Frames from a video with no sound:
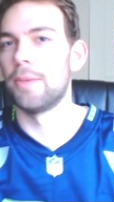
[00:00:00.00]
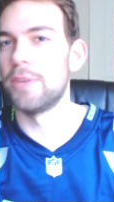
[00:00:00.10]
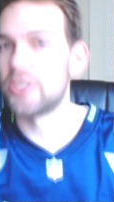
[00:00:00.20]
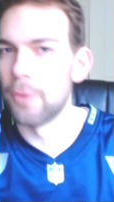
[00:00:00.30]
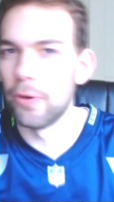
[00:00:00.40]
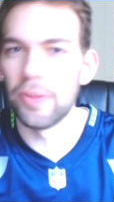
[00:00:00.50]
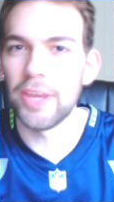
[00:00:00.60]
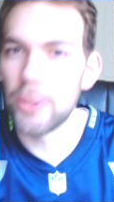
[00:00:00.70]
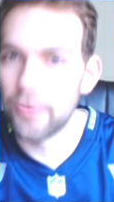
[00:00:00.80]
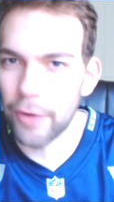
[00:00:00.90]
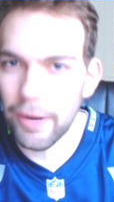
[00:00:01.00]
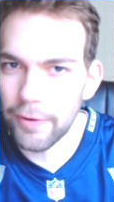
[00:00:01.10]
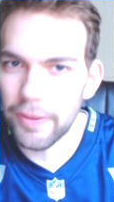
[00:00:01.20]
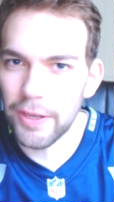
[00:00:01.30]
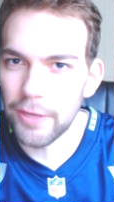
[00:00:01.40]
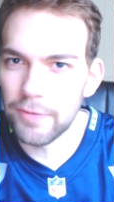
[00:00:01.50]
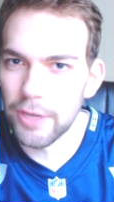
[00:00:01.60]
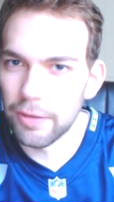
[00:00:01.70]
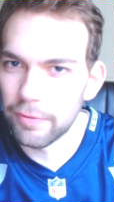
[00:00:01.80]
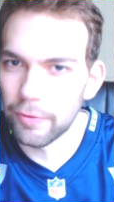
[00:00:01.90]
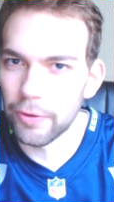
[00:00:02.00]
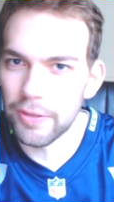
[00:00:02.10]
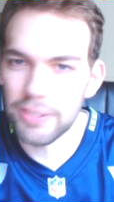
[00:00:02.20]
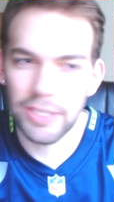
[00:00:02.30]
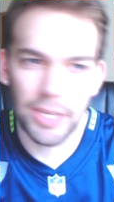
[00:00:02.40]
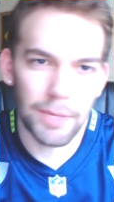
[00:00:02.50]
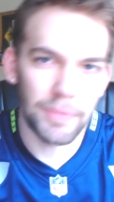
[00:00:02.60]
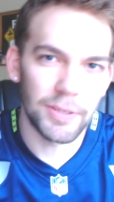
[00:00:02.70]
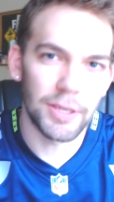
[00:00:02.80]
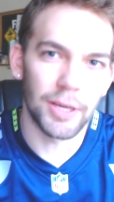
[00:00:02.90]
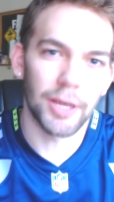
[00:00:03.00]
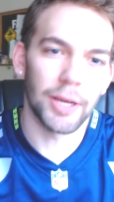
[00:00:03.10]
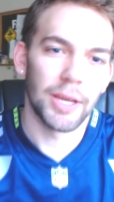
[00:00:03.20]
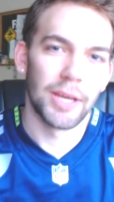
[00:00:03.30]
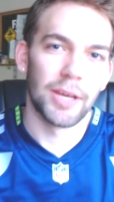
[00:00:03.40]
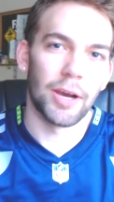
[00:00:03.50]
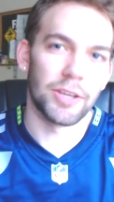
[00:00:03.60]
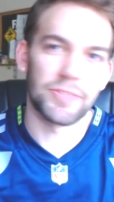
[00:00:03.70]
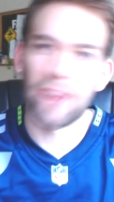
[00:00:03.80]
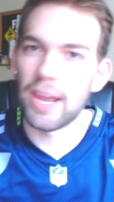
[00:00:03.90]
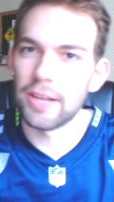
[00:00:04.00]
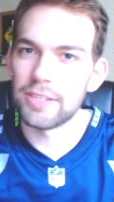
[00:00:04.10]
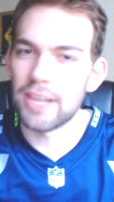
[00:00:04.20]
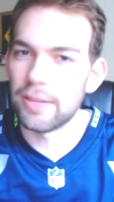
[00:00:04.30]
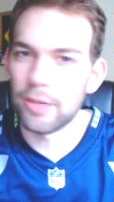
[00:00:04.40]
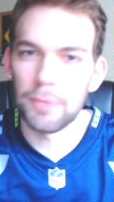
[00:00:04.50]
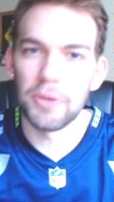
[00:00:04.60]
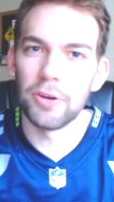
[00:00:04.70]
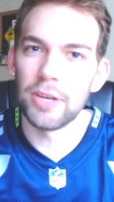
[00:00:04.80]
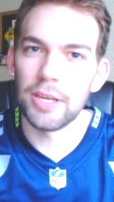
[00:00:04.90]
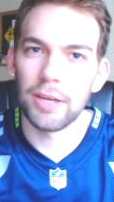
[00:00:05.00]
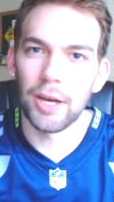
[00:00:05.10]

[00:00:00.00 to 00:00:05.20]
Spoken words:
Beast Mode, thank you for everything you've done for this team, the us fans, and the community.